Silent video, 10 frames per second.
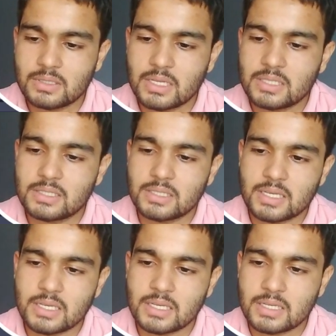let's
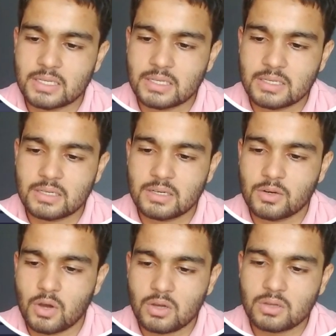say,
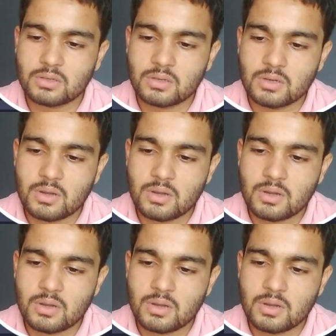dog